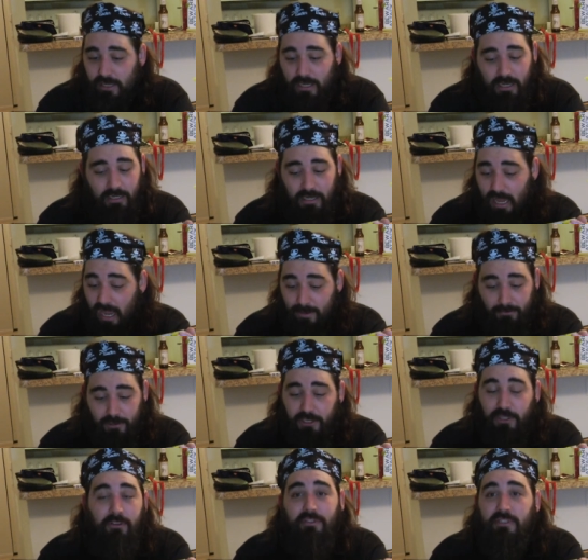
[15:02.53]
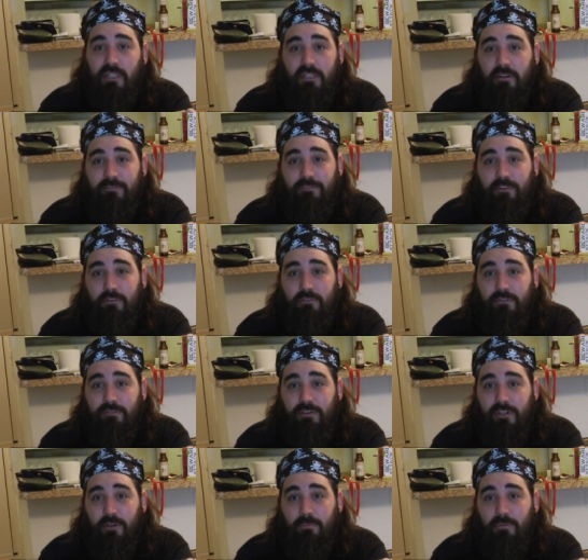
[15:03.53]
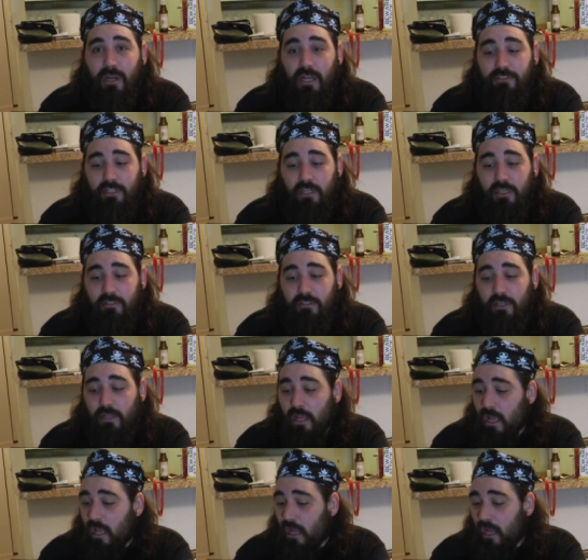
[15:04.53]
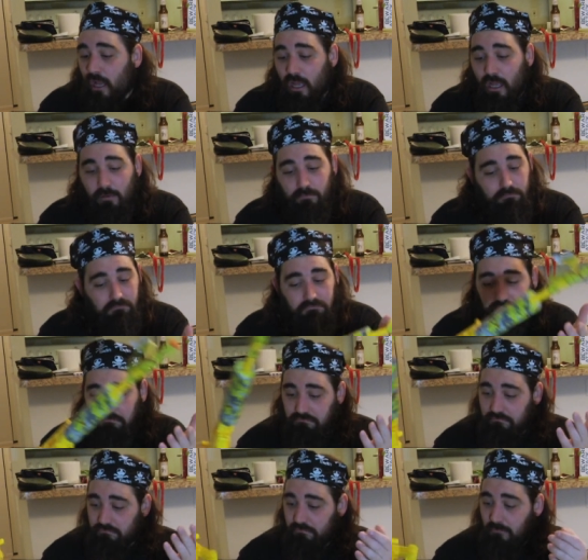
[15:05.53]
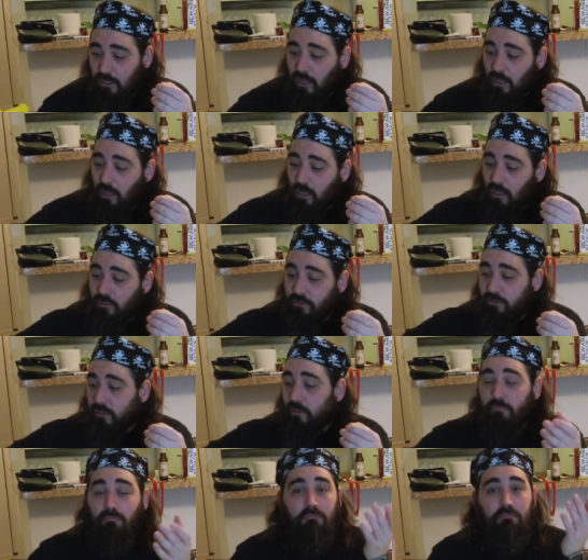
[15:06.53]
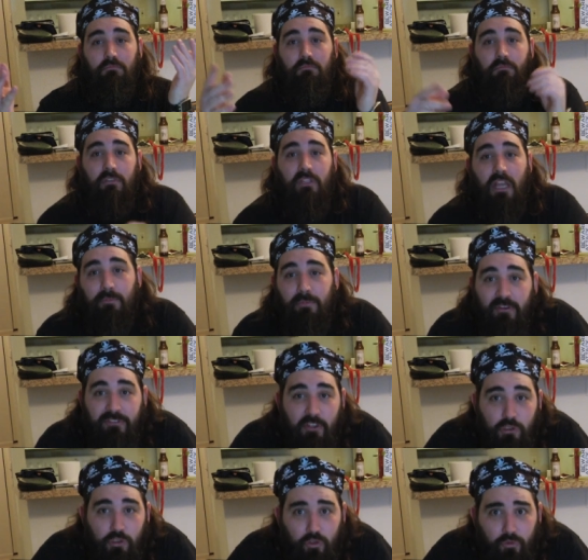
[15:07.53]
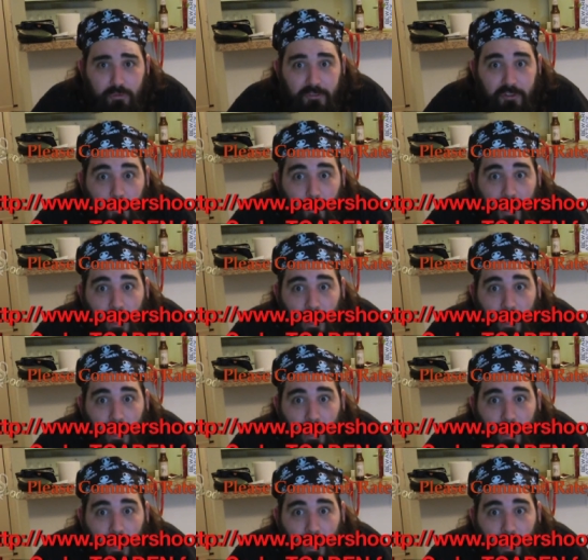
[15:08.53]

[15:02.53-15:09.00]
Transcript: and I'm going to use it in a future video project. Um, so tell me if this review